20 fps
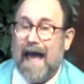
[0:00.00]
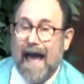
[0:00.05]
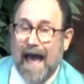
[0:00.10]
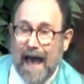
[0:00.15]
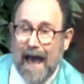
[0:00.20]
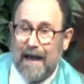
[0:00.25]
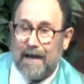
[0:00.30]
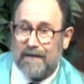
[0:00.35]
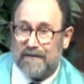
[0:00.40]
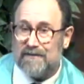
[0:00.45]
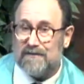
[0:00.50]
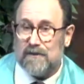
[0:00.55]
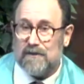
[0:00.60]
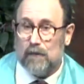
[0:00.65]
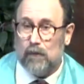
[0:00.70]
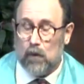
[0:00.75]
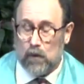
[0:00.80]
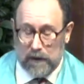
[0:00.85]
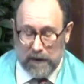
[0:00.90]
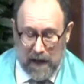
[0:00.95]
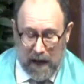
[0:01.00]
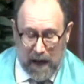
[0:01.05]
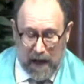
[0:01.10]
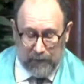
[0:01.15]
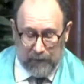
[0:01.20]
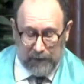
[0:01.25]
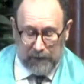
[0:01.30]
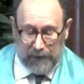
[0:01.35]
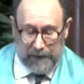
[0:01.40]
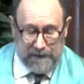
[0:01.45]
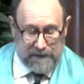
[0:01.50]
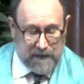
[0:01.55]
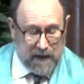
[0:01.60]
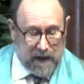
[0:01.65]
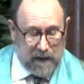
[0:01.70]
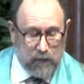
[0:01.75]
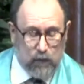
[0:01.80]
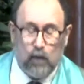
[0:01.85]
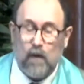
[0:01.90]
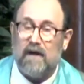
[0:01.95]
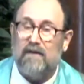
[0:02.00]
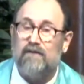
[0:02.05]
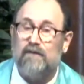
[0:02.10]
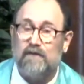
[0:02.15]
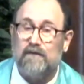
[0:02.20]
as the more commonly taught one for